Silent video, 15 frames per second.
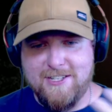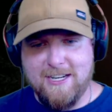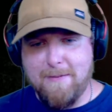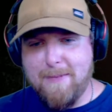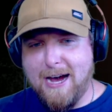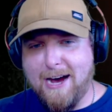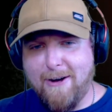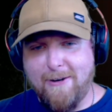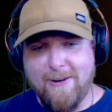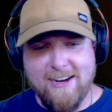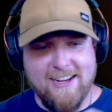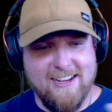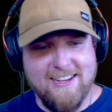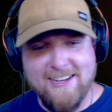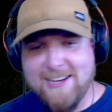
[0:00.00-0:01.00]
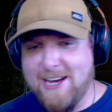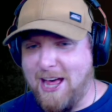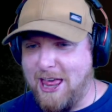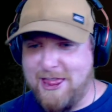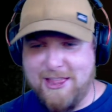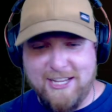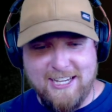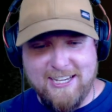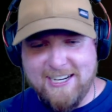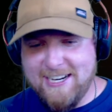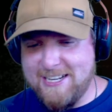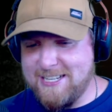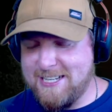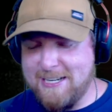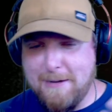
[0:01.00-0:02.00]
somehow
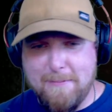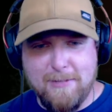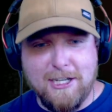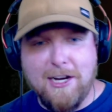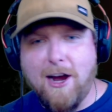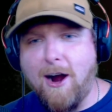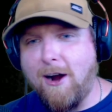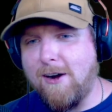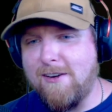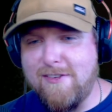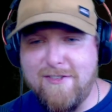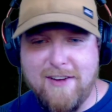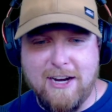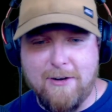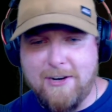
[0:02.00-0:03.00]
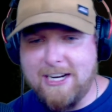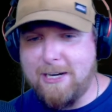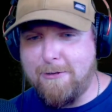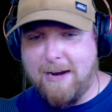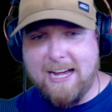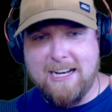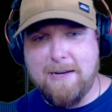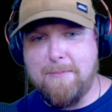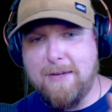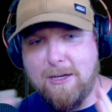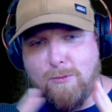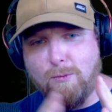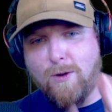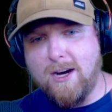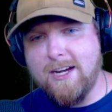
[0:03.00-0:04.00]
the some car fairy granted me
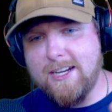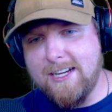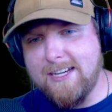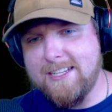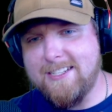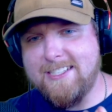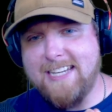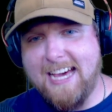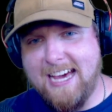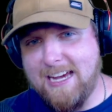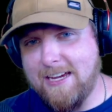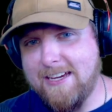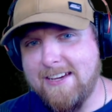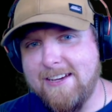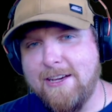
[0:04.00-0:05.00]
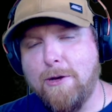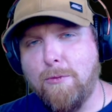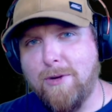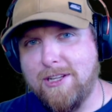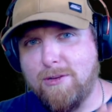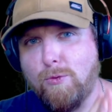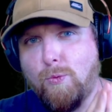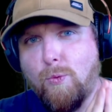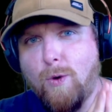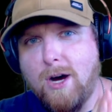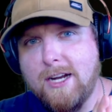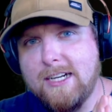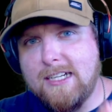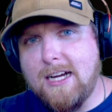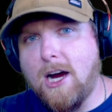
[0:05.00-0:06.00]
one day with
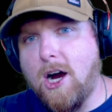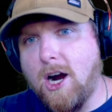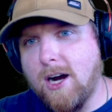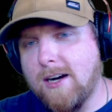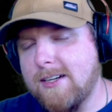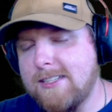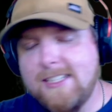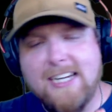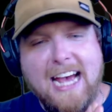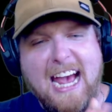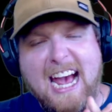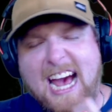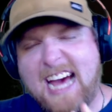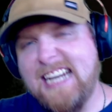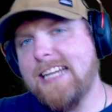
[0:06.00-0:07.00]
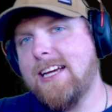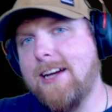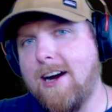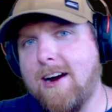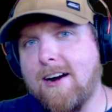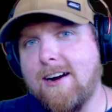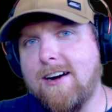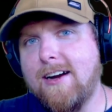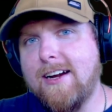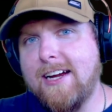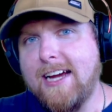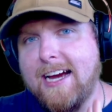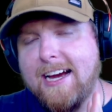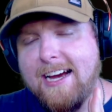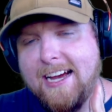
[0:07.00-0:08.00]
one car, any car
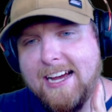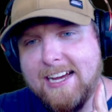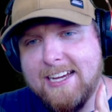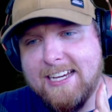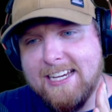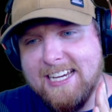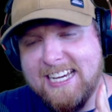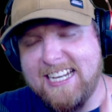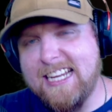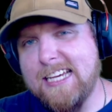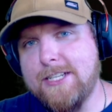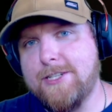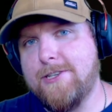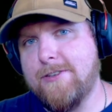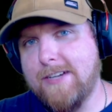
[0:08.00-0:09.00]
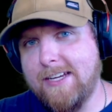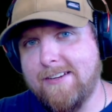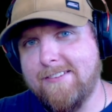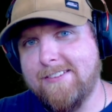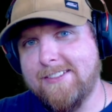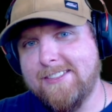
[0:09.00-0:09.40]
in history,